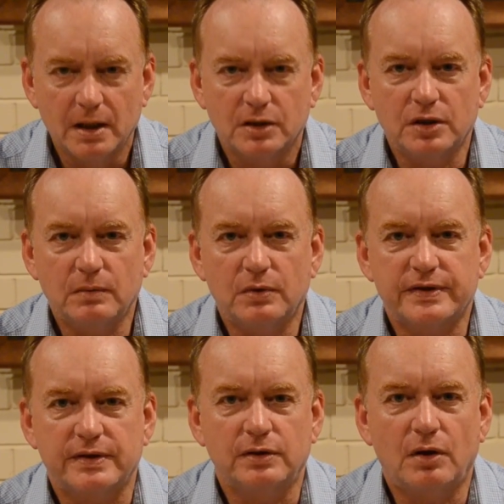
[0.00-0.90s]
G.
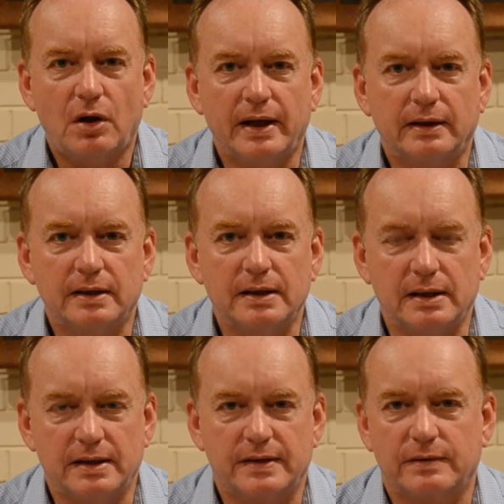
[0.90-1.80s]
Wilson Knight
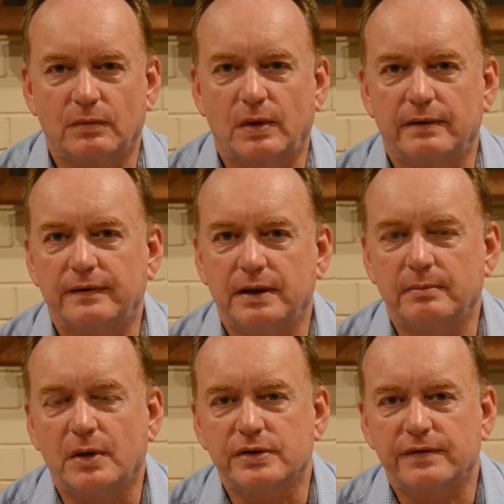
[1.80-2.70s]
is one of the
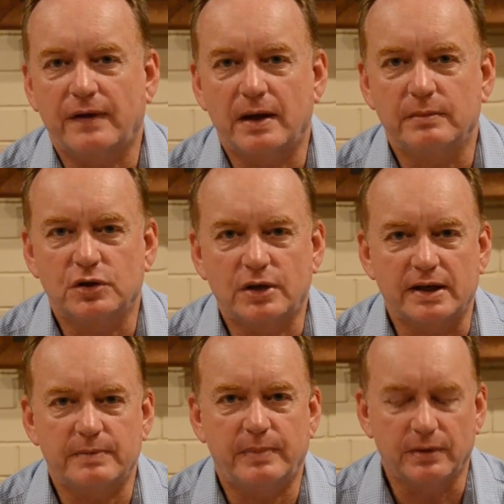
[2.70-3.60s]
most famous
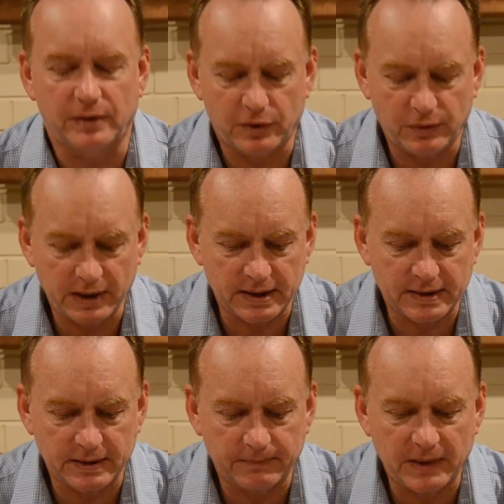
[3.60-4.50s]
Shakespearean critics,
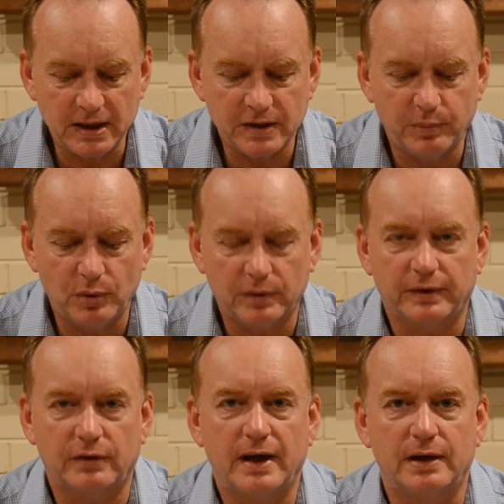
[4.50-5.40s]
and in his book The
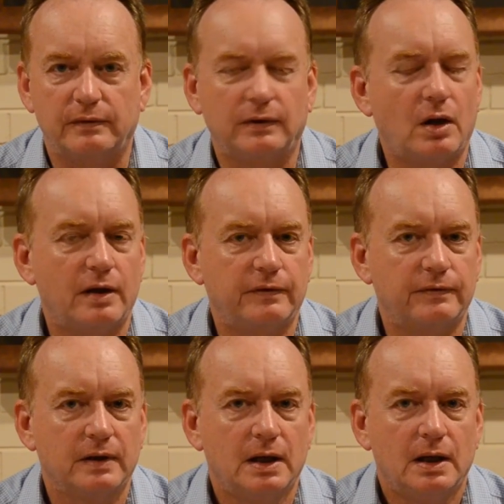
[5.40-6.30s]
Crown of
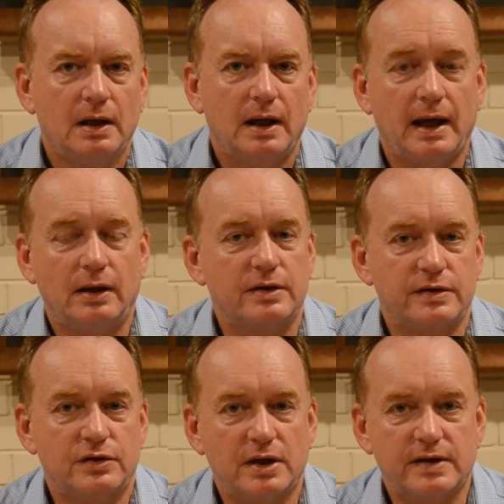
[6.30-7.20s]
Life, and I
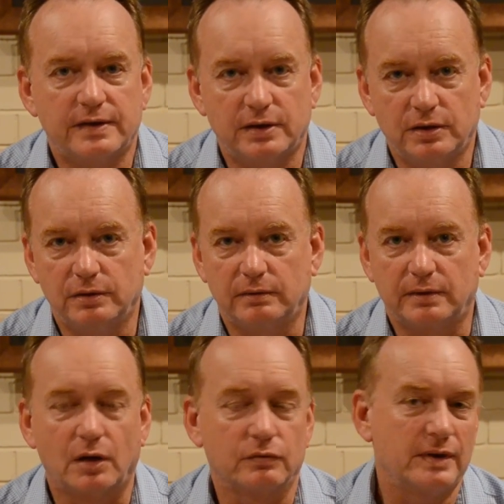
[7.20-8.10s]
suggest that you
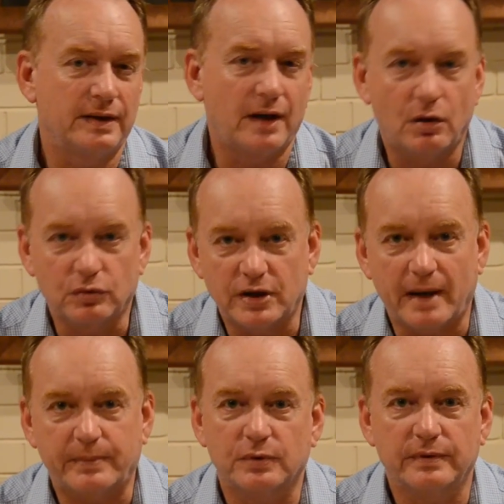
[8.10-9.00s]
go and read the whole
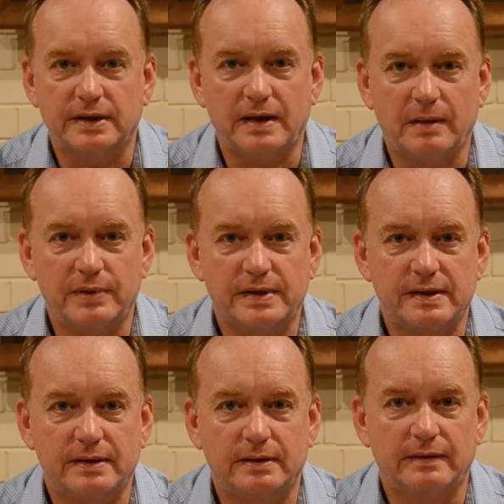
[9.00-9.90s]
chapter on the
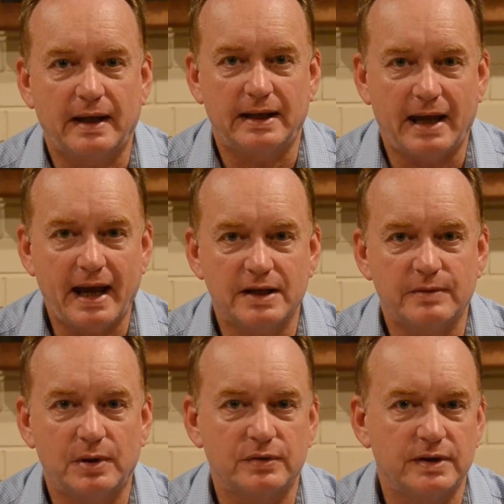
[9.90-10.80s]
Tempest that he has,
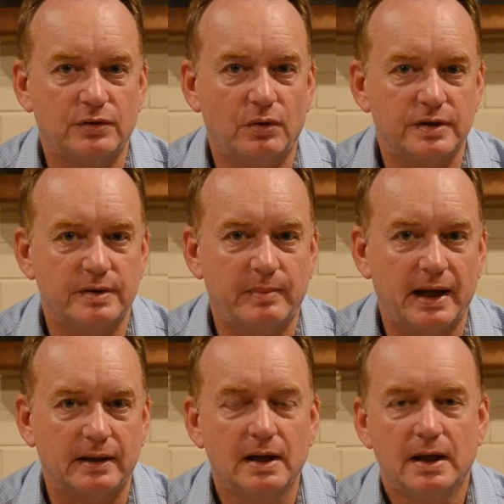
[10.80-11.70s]
because he talks
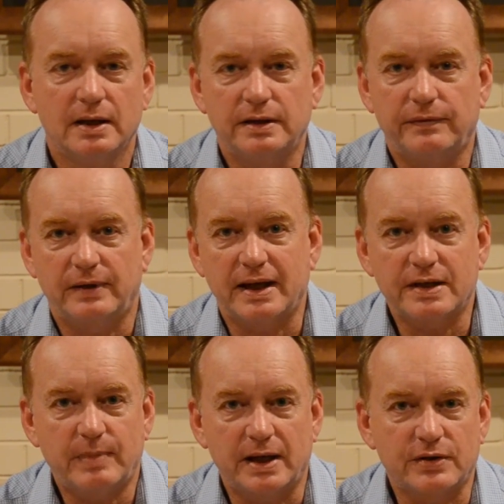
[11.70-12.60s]
about different
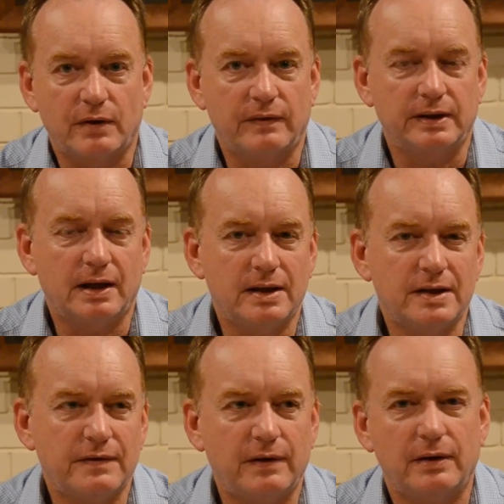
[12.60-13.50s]
aspects of it. Now
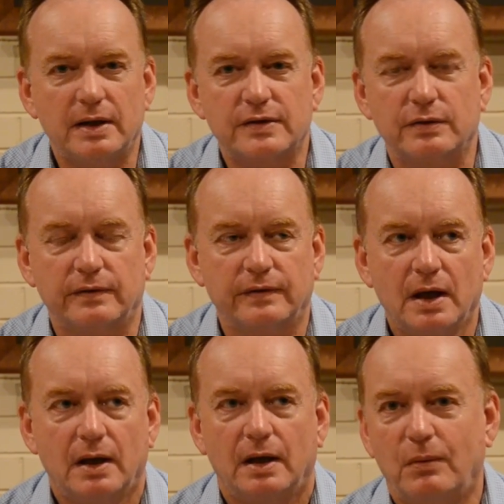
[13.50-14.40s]
he's very sort of
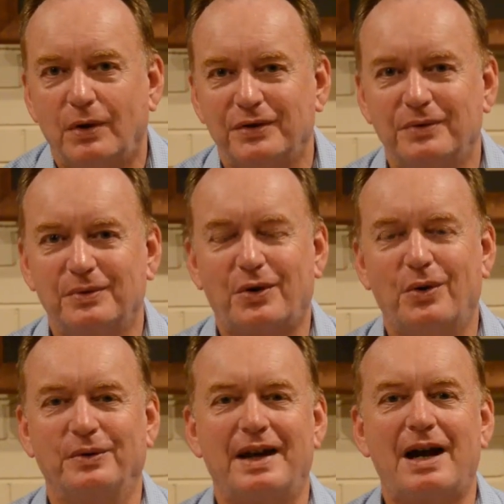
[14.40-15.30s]
what you would
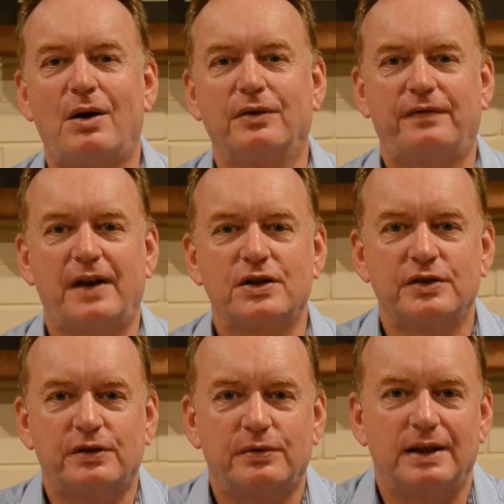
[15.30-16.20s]
call now
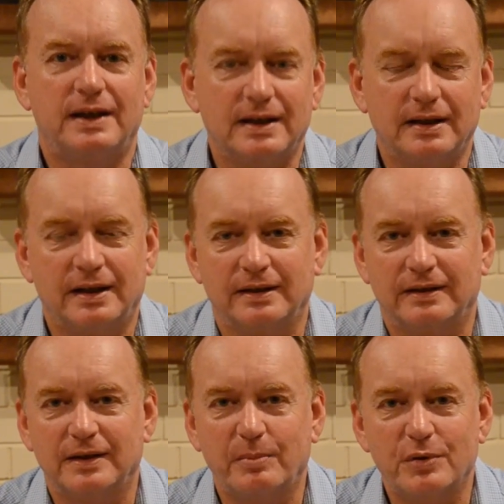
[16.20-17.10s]
old-fashioned critic,
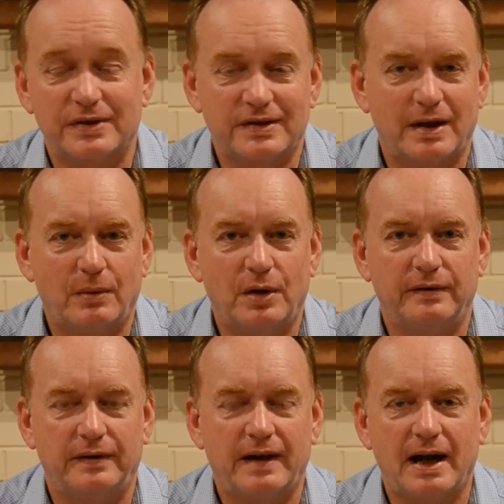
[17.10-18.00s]
and the books are so old
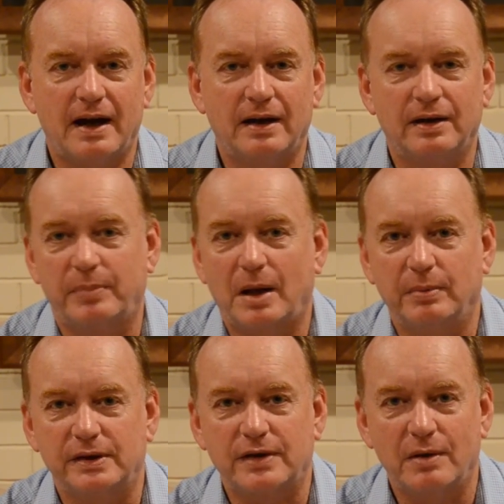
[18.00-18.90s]
that they are on
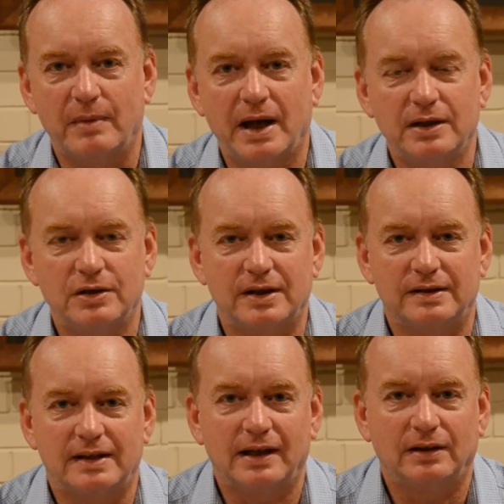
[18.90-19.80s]
public domain and you can
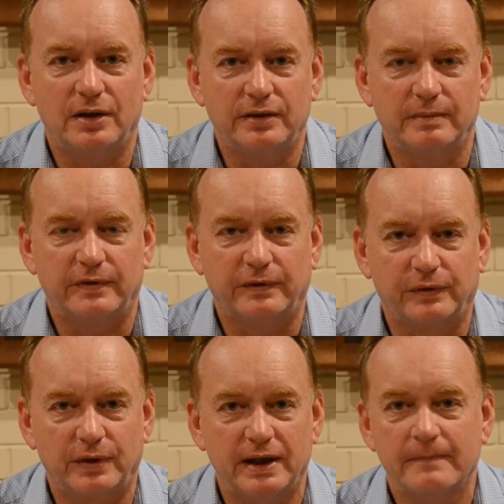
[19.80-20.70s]
download them for
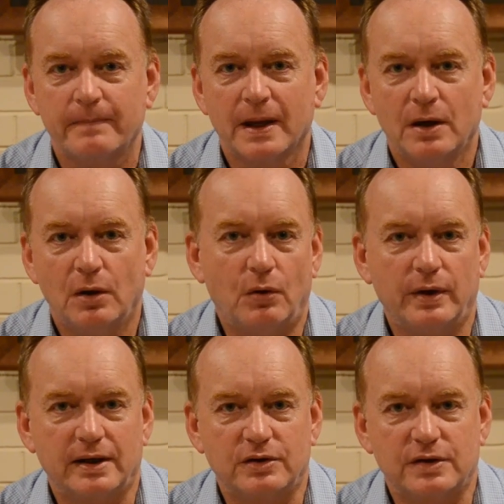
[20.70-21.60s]
free, or
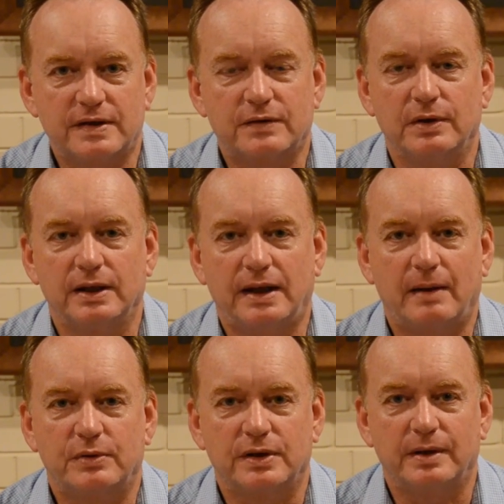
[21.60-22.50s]
you can just screen
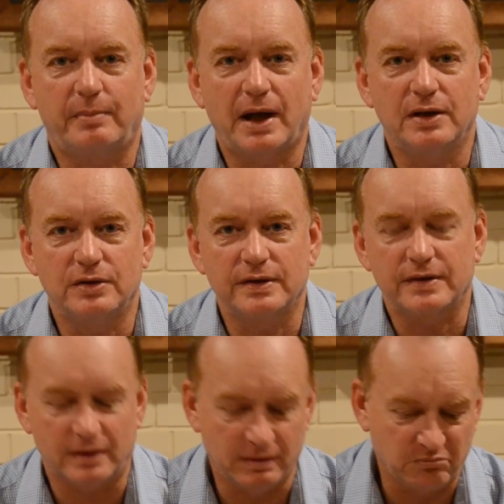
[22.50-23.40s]
capture the
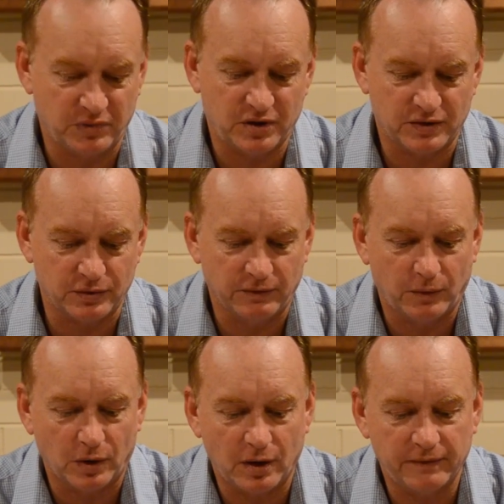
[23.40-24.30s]
pages, which is sort of
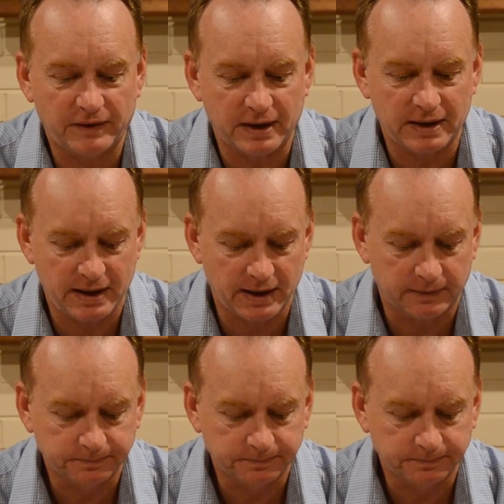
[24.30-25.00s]
what I've done here.